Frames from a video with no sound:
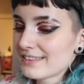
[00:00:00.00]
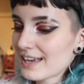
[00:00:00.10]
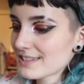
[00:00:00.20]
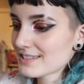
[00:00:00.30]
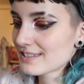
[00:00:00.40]

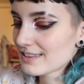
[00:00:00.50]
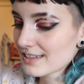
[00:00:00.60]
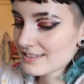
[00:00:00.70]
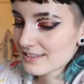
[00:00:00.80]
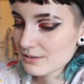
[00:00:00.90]
That's,
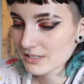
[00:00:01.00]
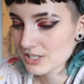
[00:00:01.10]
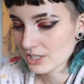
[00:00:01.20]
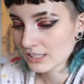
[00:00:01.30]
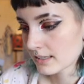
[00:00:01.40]
that's the
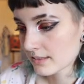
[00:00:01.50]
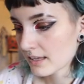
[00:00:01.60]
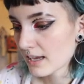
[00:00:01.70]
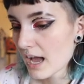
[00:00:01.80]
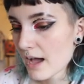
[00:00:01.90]
region. And
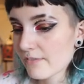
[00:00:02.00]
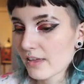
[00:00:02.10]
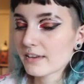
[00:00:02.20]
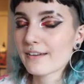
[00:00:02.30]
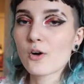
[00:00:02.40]
they have
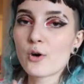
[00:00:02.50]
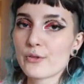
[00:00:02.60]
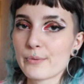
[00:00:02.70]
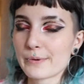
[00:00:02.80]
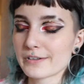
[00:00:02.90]
like all
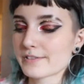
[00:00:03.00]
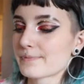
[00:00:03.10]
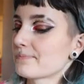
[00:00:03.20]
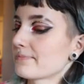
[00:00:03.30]
the books,